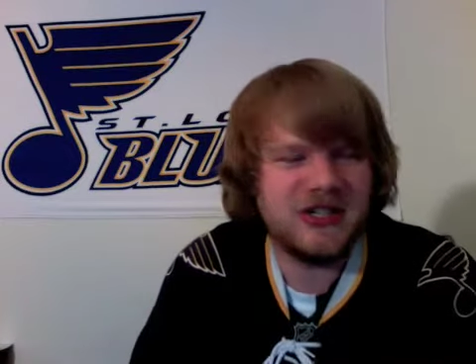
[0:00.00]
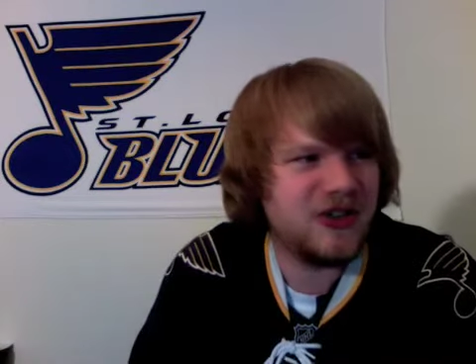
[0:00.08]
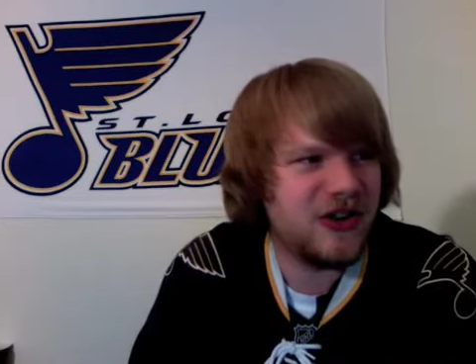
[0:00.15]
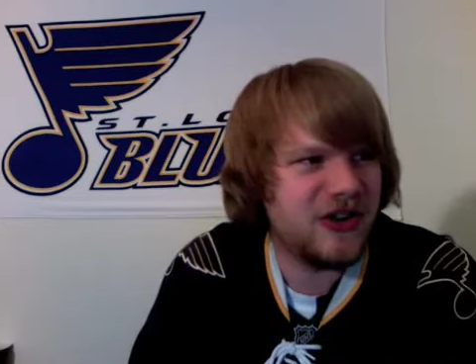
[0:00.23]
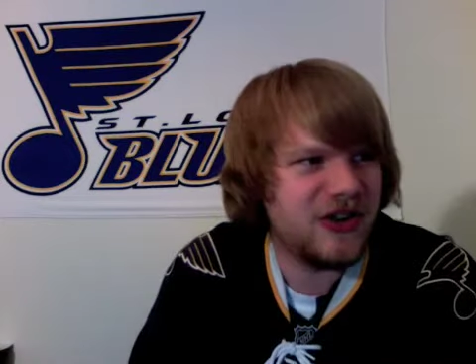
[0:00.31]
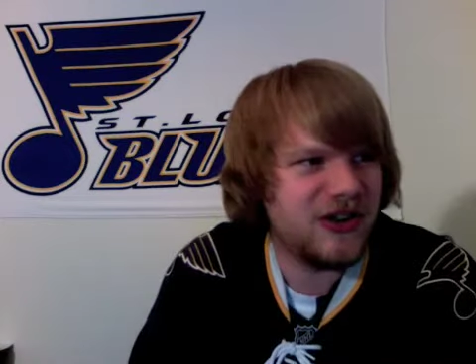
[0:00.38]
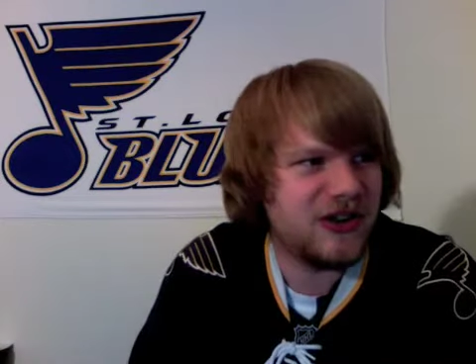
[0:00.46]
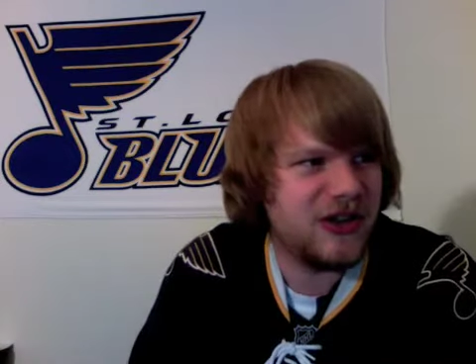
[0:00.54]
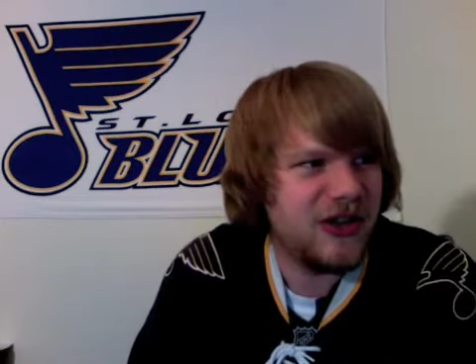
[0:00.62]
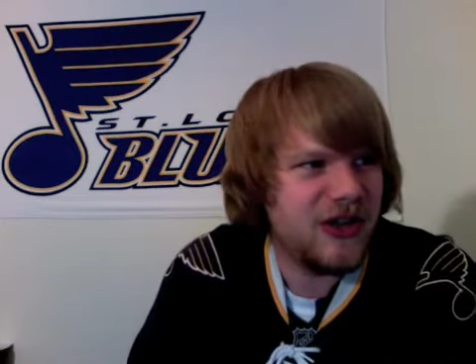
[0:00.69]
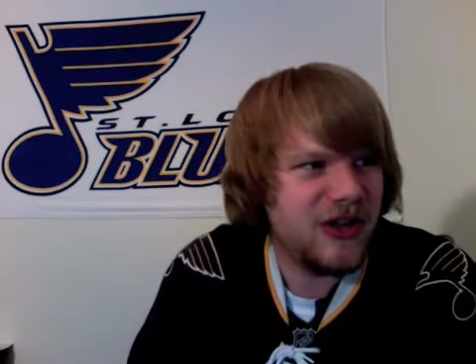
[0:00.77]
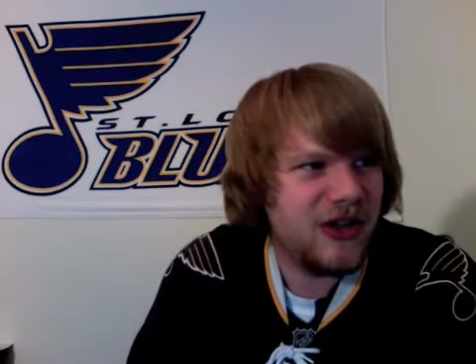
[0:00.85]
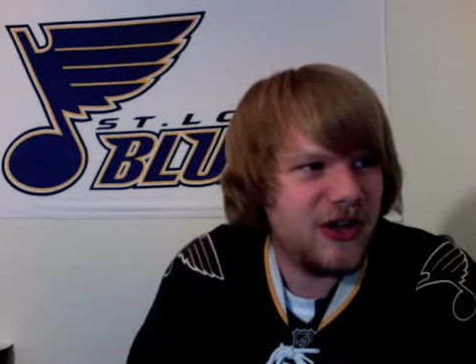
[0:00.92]
I started
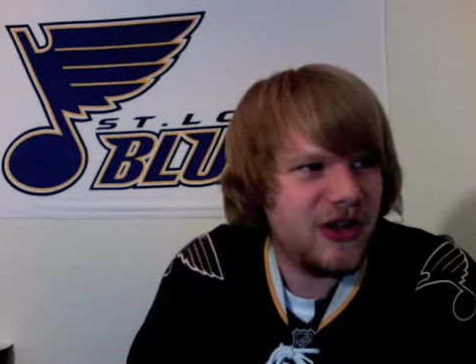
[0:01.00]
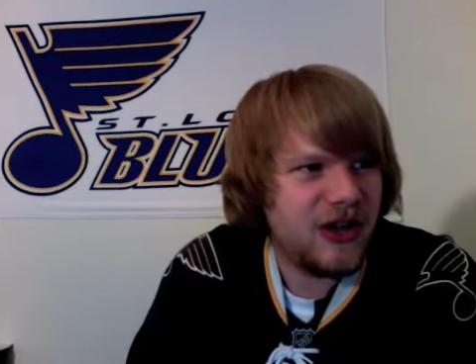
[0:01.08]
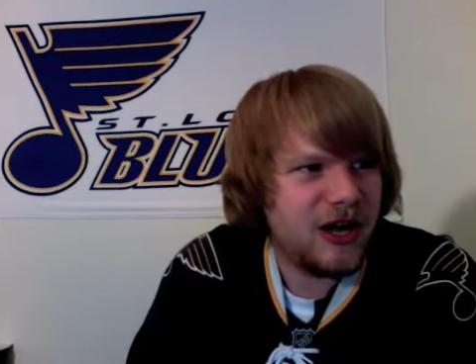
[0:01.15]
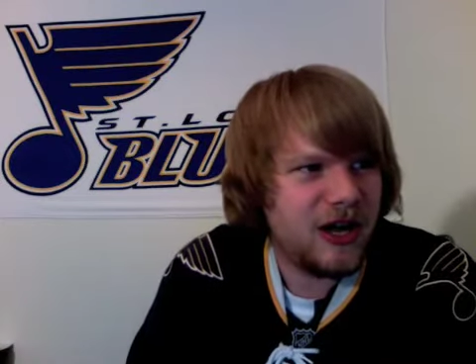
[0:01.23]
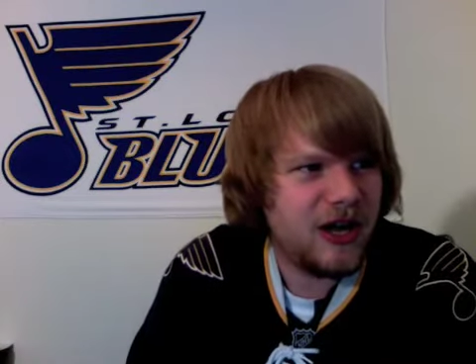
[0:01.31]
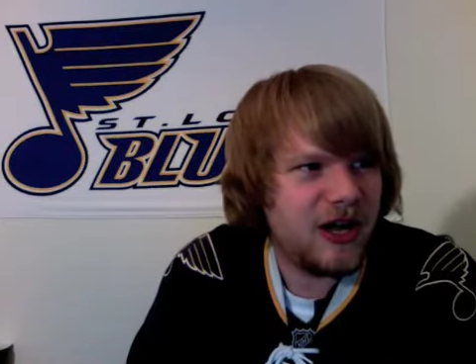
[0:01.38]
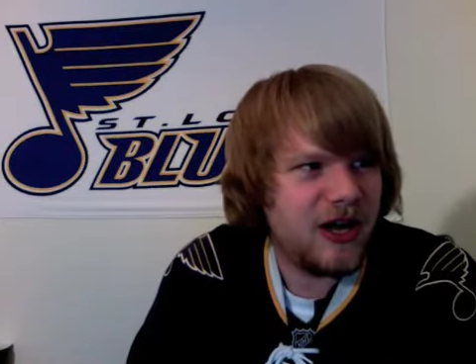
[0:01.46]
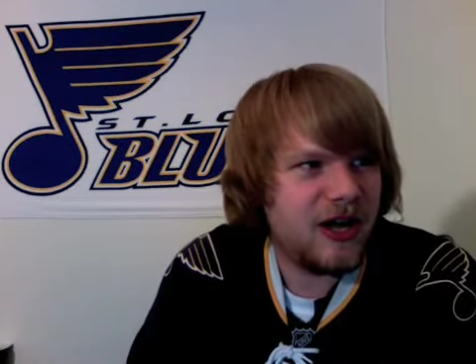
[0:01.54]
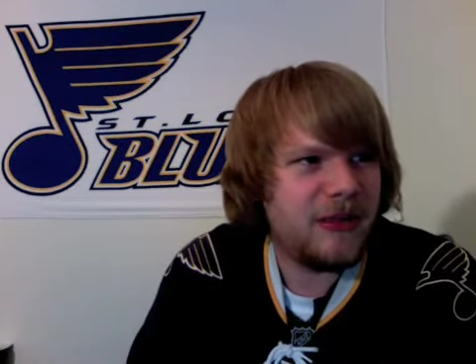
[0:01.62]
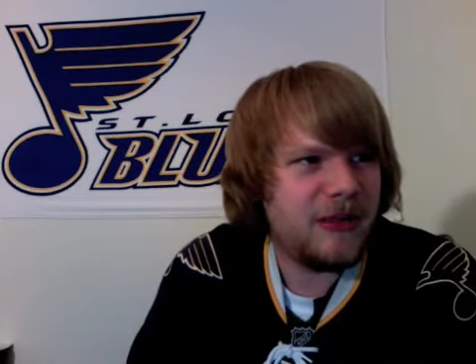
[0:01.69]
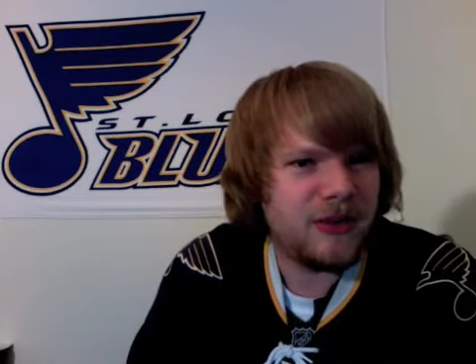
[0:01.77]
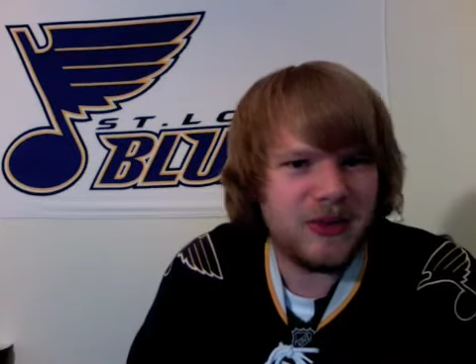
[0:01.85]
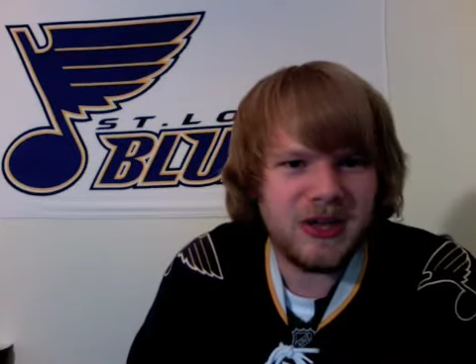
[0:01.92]

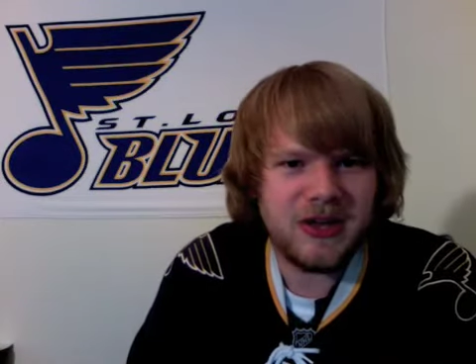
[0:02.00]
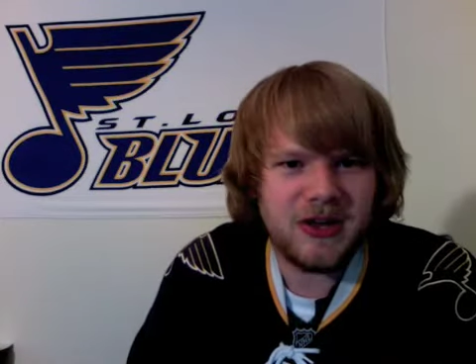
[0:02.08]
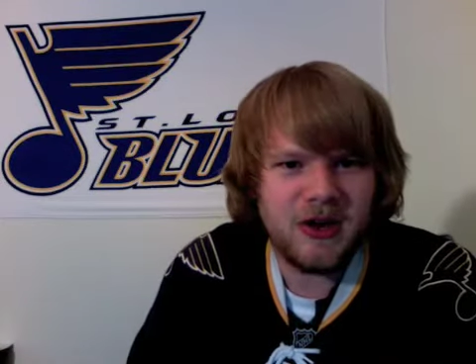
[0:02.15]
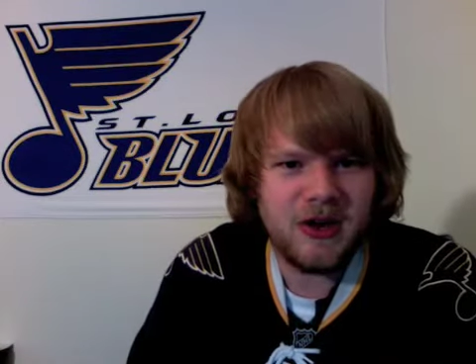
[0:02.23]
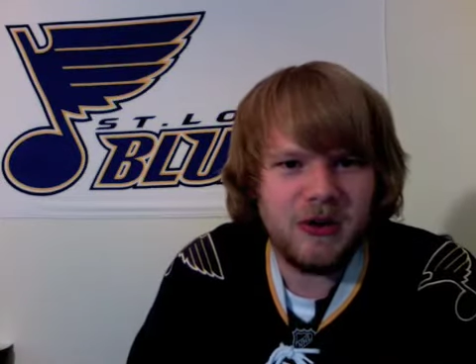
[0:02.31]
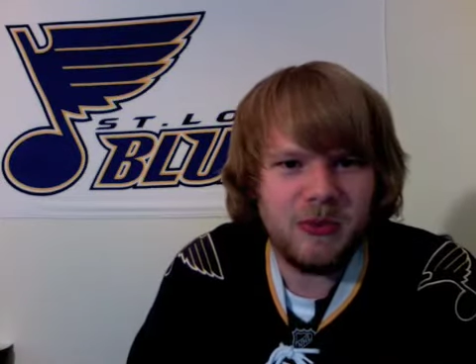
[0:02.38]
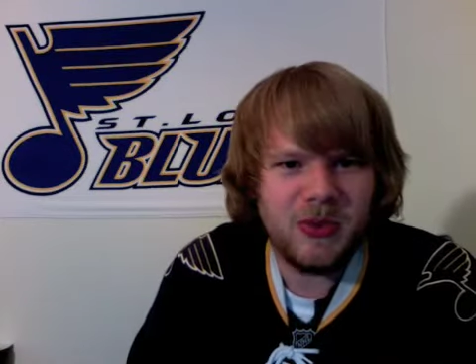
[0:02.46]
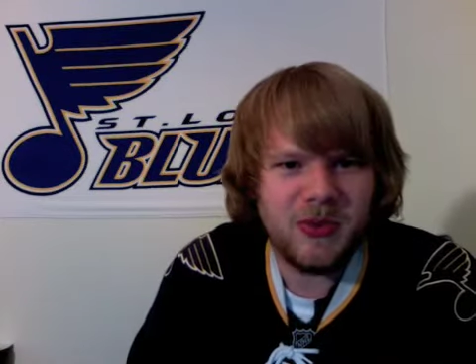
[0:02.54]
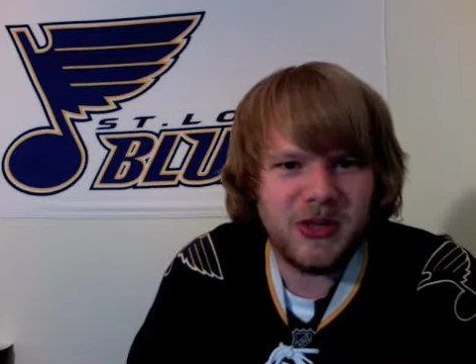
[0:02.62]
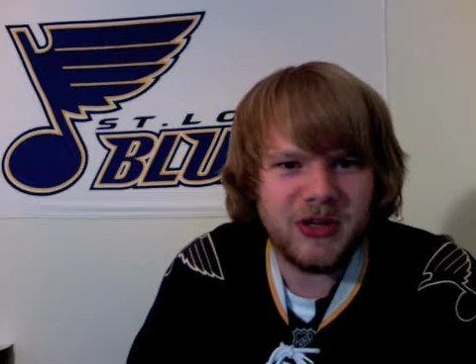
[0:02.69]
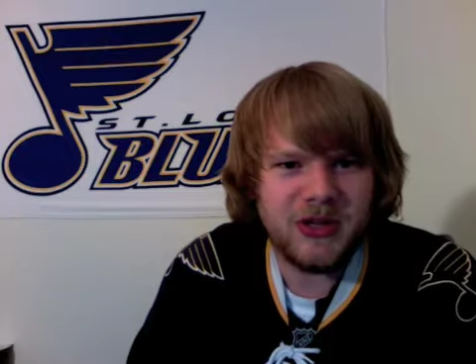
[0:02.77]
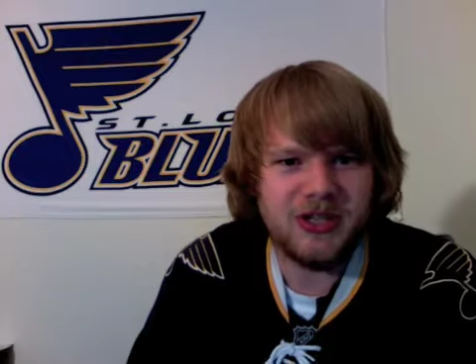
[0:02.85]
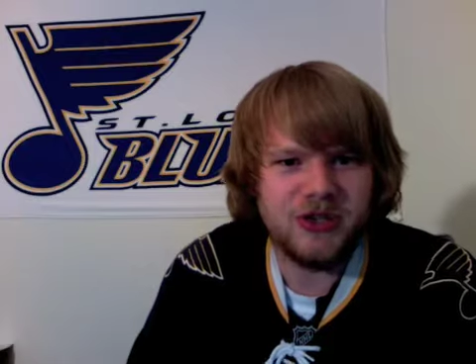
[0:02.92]
about a week ago when we
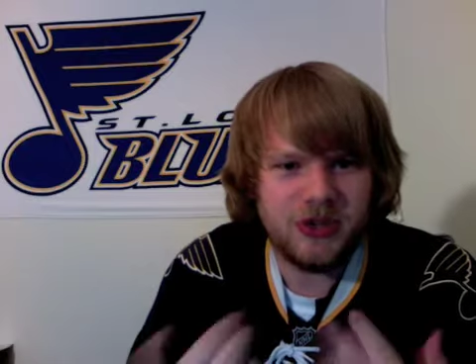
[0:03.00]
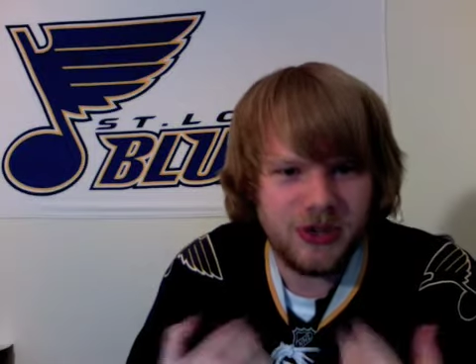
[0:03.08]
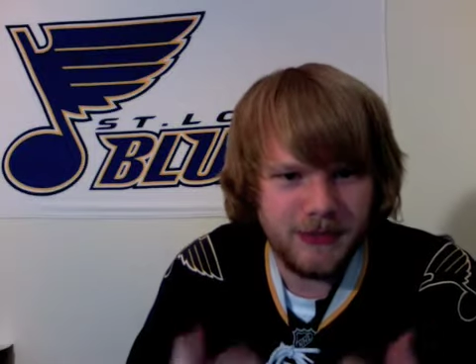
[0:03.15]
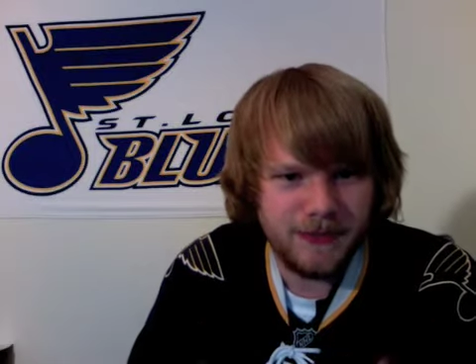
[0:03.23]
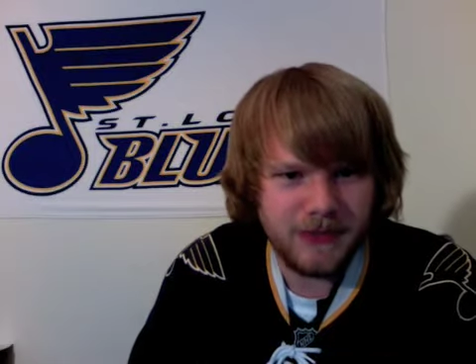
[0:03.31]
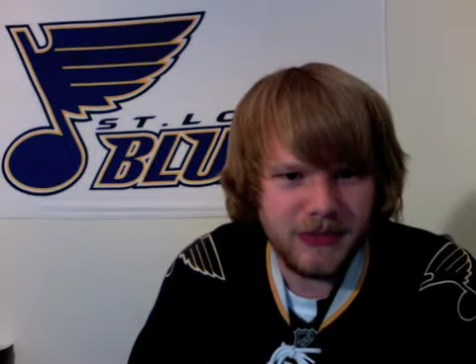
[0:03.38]
clinched,